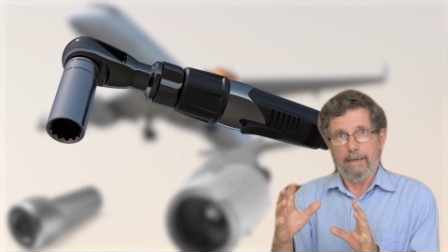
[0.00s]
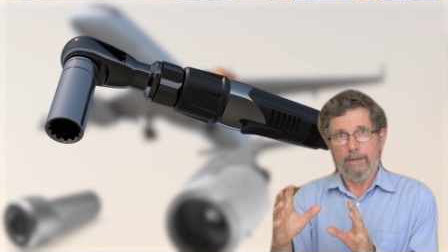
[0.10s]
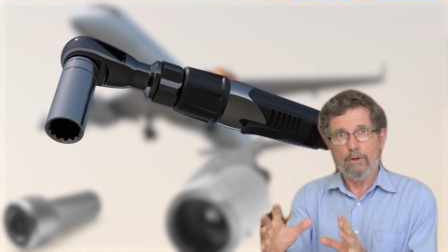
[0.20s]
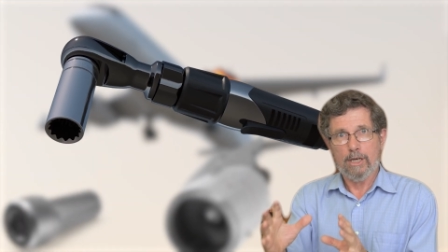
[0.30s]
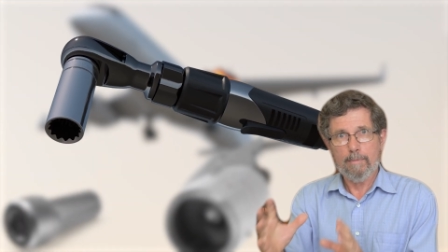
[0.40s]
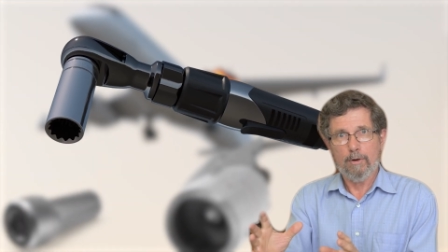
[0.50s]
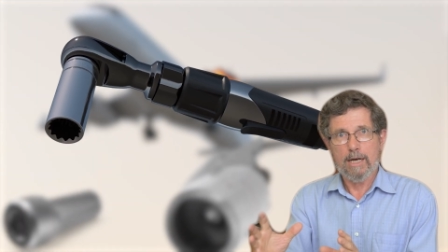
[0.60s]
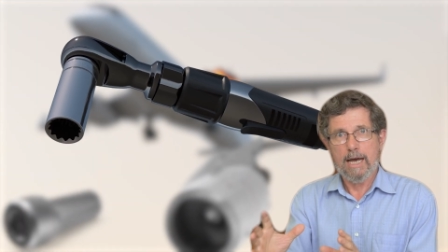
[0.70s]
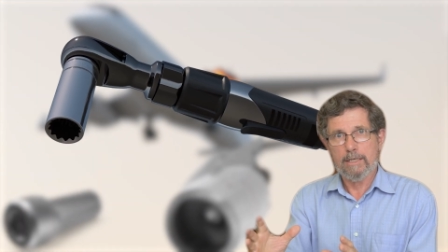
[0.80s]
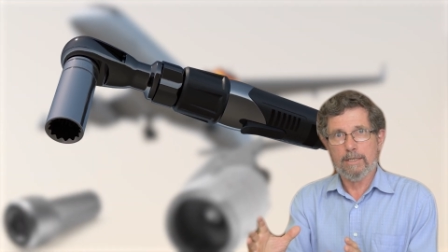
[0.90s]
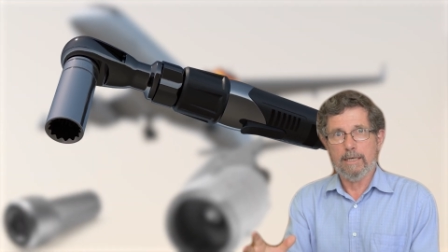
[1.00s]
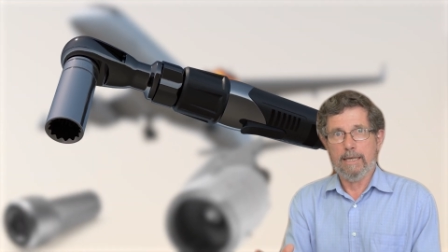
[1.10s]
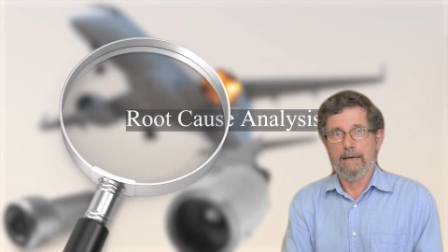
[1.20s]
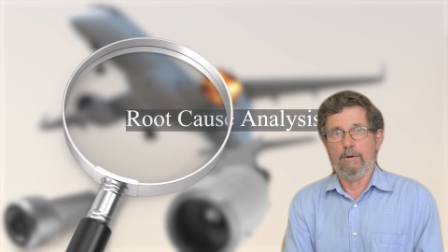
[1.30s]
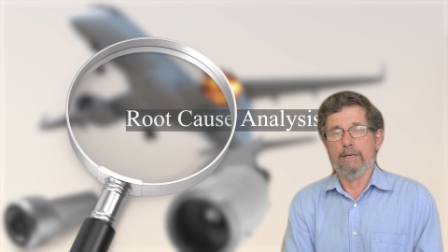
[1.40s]
And you keep on asking
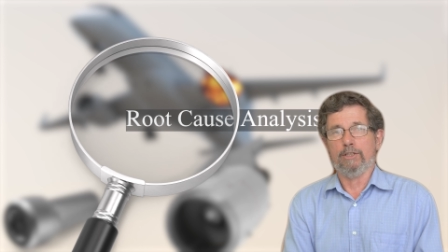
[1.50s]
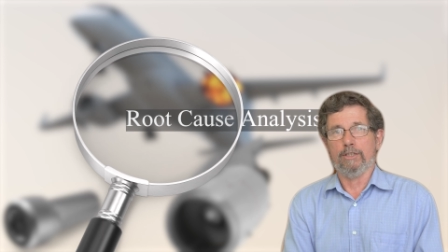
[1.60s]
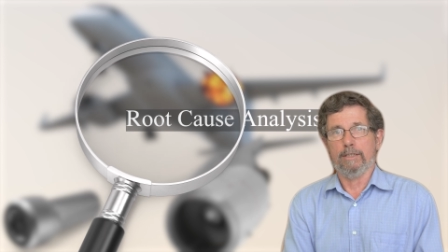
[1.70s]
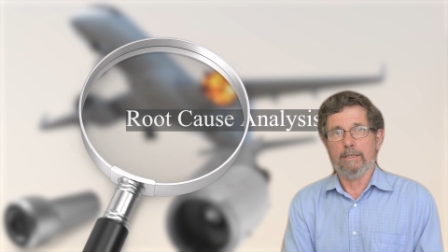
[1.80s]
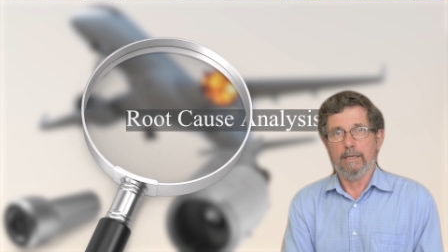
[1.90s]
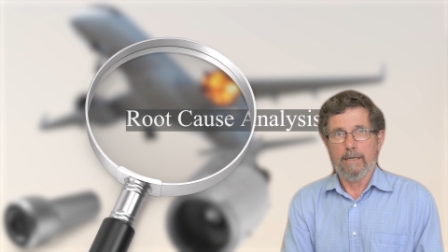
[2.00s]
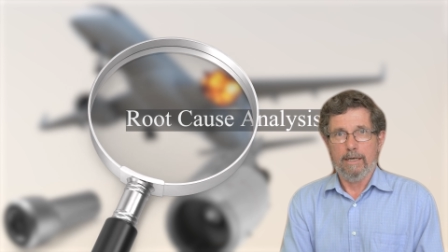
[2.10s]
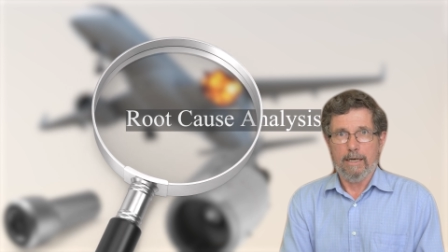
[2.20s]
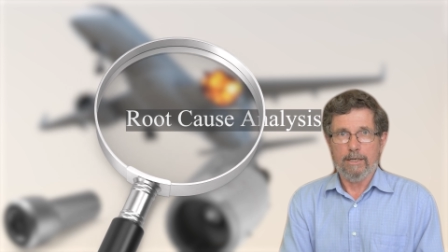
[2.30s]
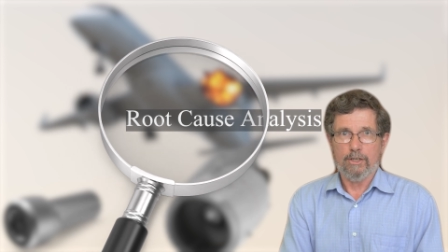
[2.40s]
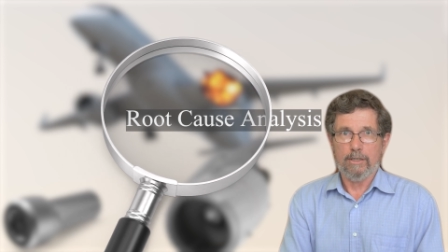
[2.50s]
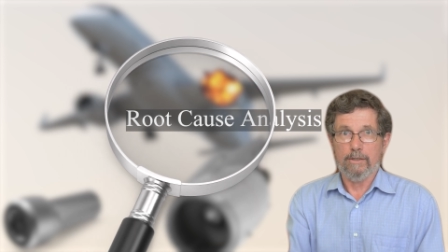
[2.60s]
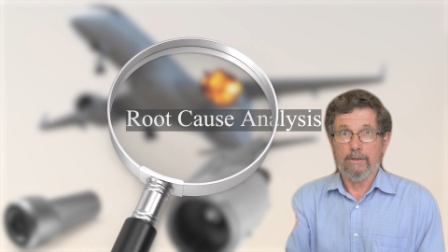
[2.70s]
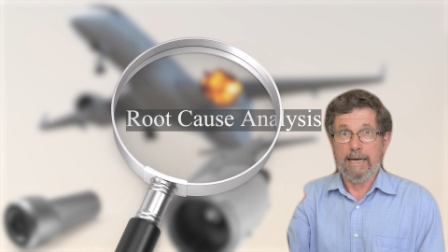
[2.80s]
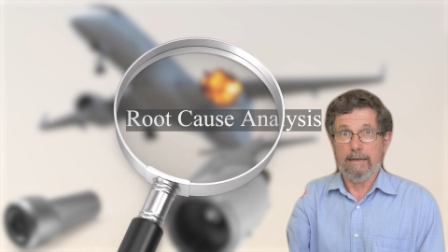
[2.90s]
that question until
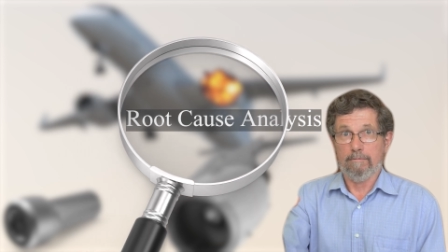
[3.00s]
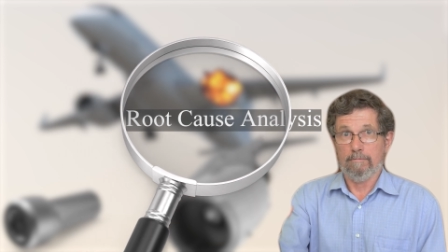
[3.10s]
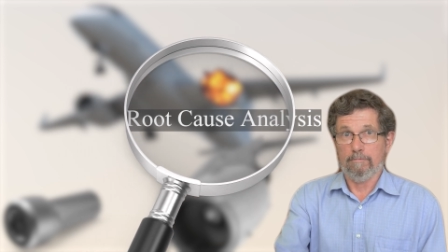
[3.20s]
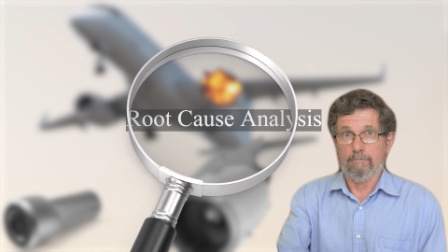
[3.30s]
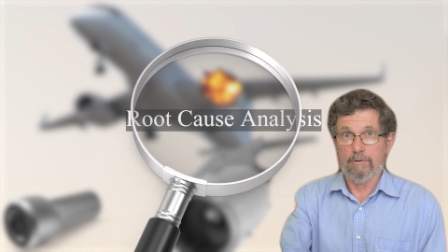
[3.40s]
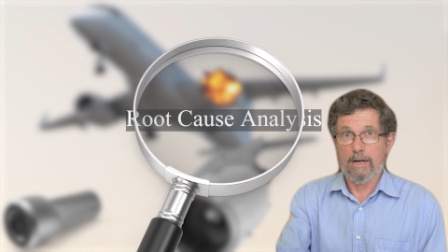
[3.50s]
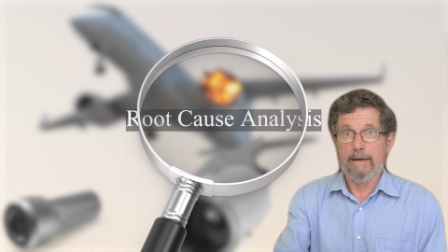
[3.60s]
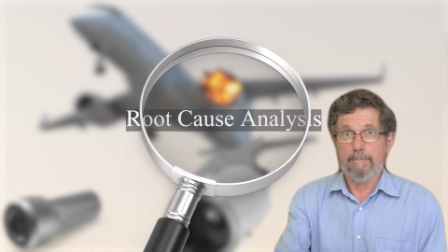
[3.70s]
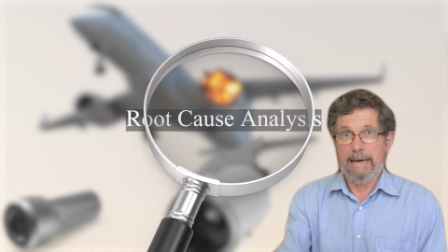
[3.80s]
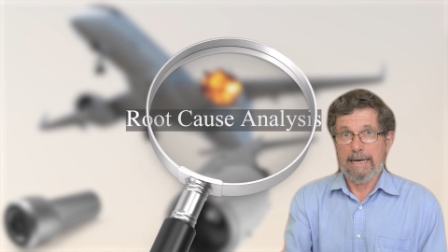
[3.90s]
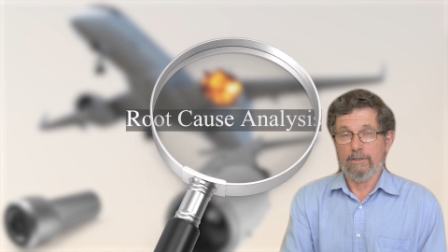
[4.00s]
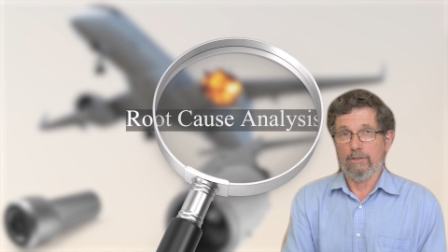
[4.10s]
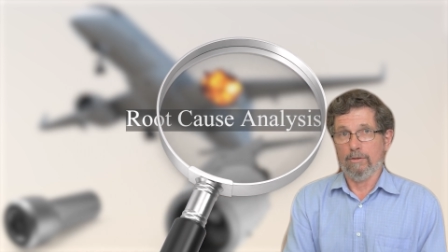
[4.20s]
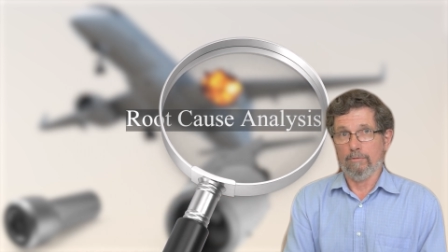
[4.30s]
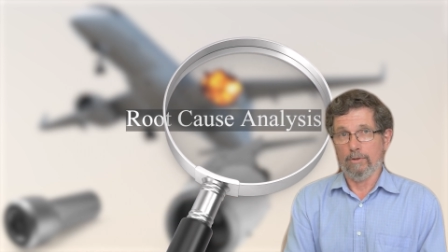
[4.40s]
you get right back
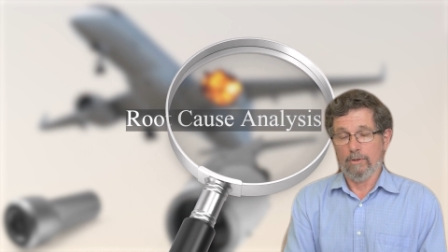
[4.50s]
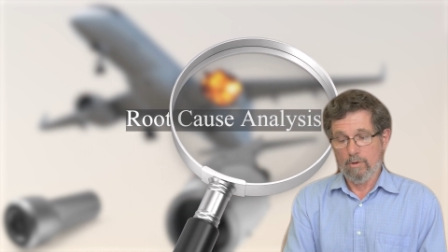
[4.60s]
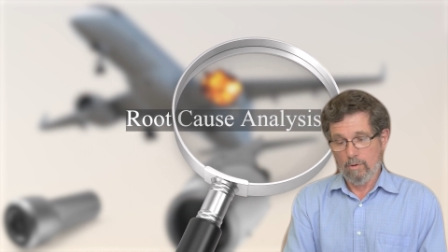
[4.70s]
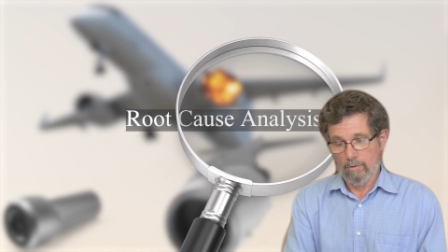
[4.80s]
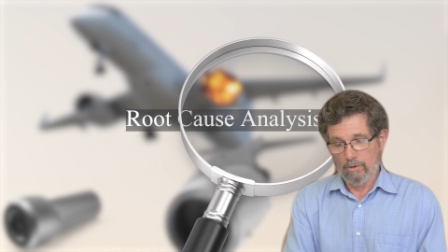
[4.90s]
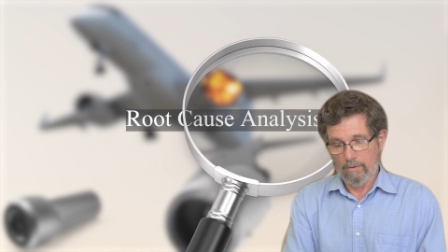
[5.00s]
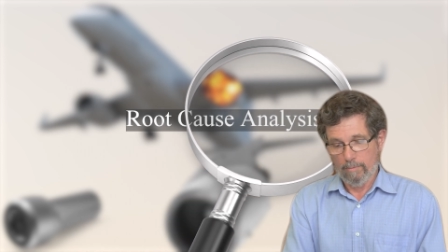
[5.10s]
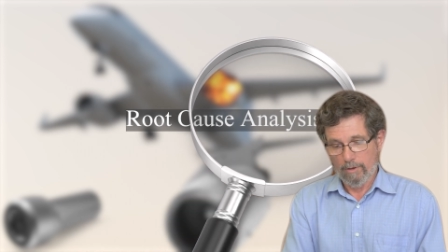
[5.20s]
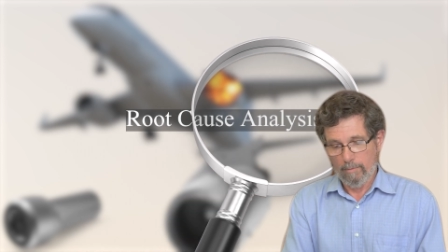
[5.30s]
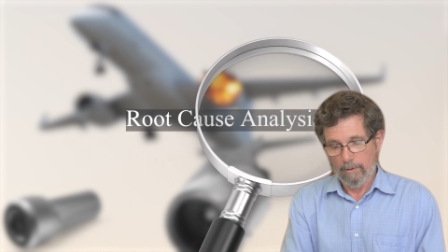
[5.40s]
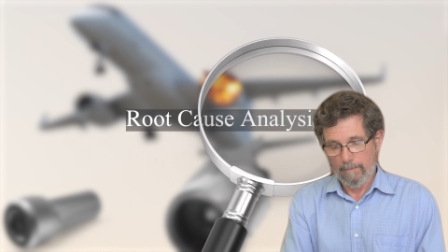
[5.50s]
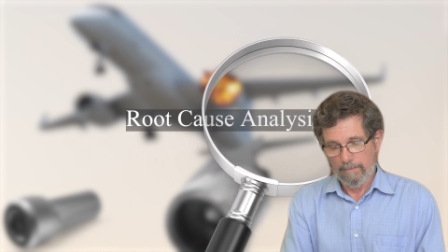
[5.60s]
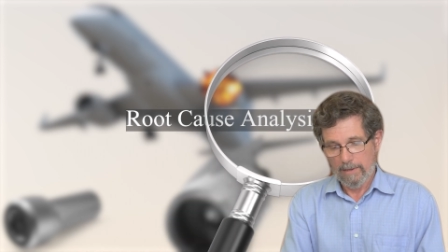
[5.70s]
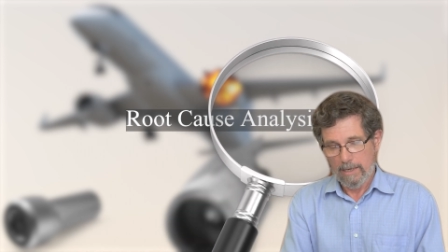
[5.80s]
to the root cause of the problem.